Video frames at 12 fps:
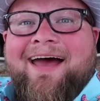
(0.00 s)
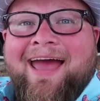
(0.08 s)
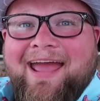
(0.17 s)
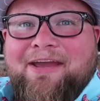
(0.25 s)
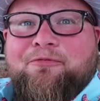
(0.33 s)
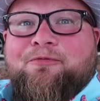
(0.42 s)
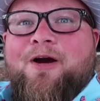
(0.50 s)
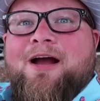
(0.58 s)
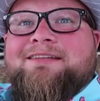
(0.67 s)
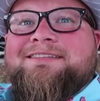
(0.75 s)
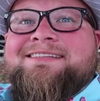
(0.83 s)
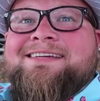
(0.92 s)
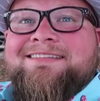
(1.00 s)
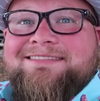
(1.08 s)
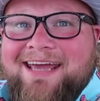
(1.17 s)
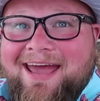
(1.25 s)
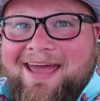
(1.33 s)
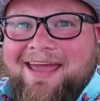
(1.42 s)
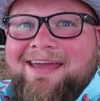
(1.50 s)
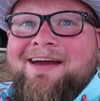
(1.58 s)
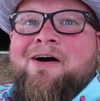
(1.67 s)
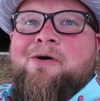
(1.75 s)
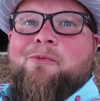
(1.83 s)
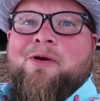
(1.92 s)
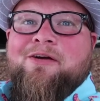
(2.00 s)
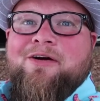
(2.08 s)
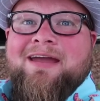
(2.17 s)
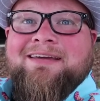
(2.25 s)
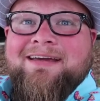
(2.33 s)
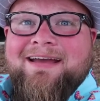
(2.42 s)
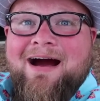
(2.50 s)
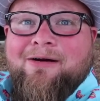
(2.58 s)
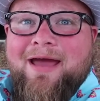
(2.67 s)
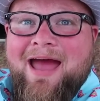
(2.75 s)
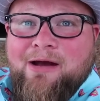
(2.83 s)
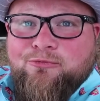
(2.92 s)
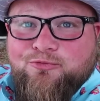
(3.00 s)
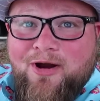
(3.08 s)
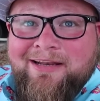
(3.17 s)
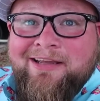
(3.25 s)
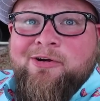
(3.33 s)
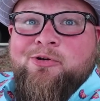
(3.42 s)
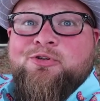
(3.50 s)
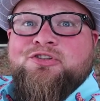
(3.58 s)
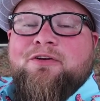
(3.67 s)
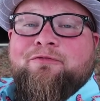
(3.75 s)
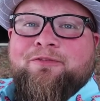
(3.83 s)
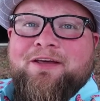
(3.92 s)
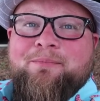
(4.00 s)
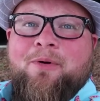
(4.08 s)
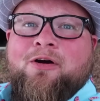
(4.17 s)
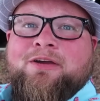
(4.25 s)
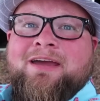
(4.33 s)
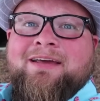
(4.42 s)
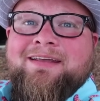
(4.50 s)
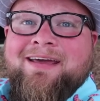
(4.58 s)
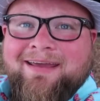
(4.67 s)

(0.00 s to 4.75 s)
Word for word: Hey friends, today we're hanging out at Renninger's Flea Market